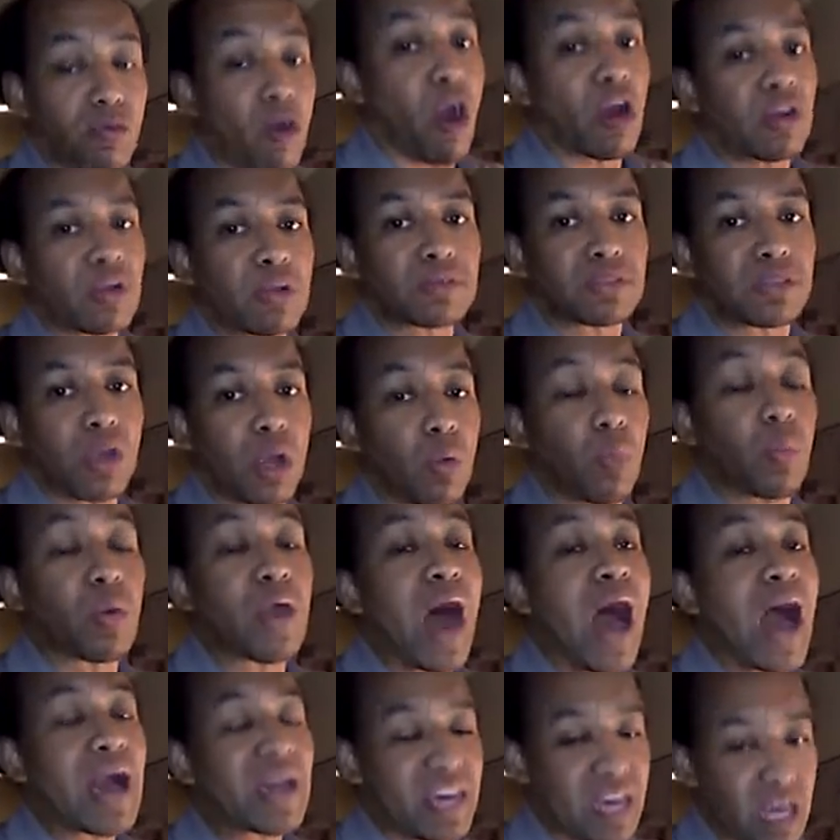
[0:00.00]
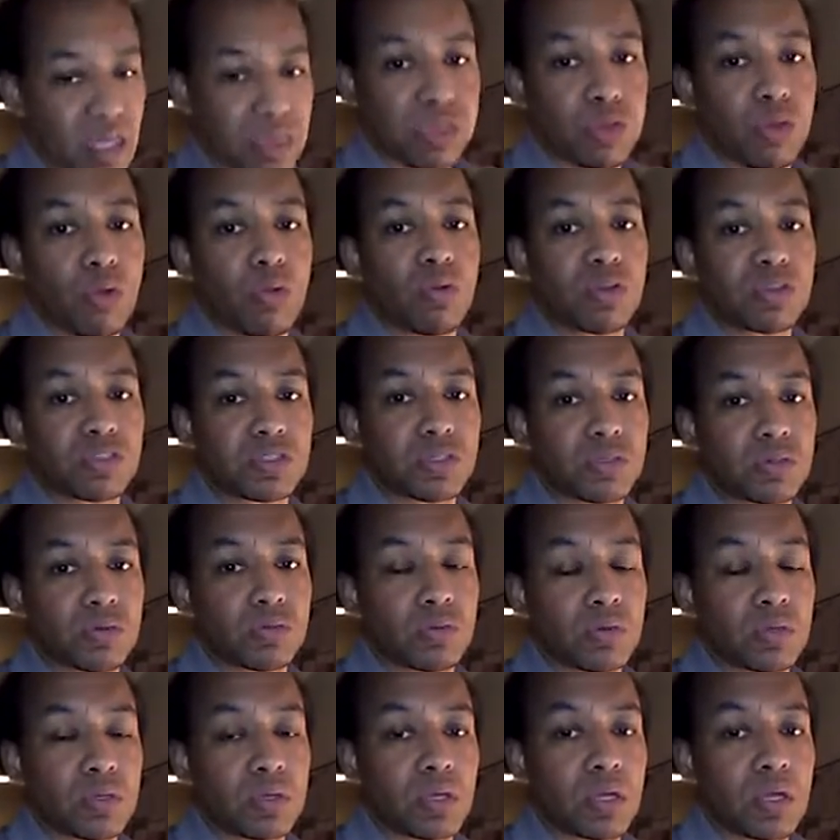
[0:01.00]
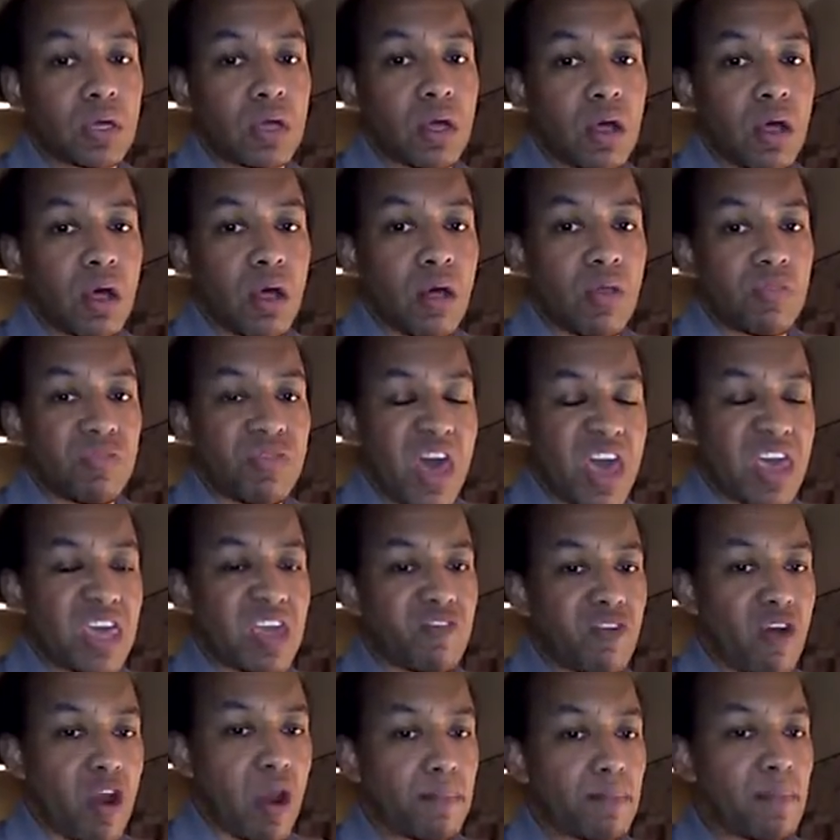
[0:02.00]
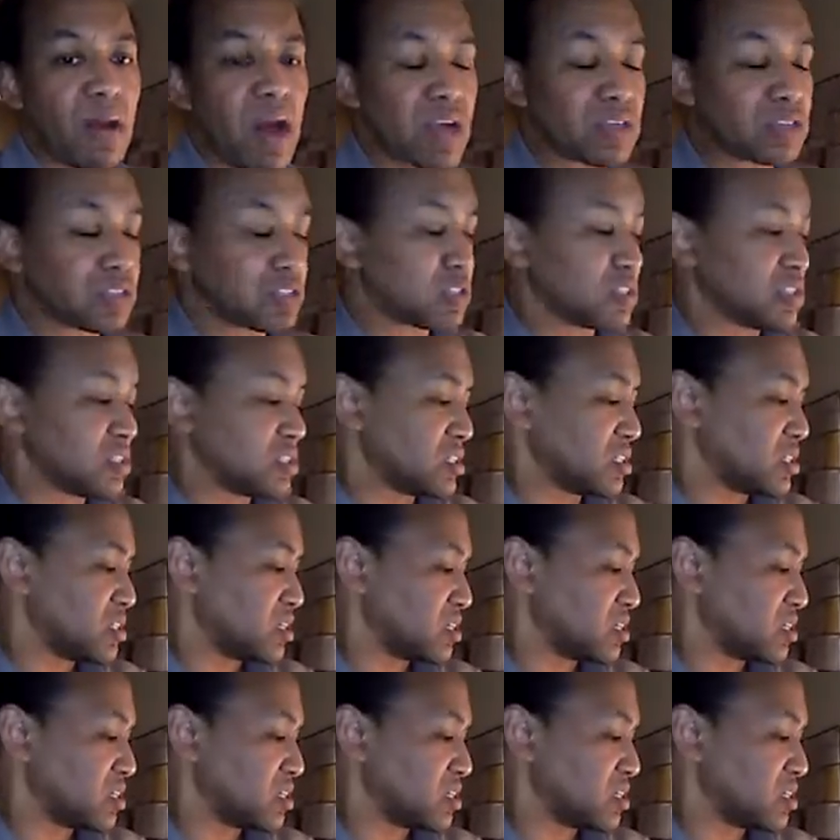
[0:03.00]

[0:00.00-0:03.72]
As far as I'm sorry, when I get through with you. Thank you very much,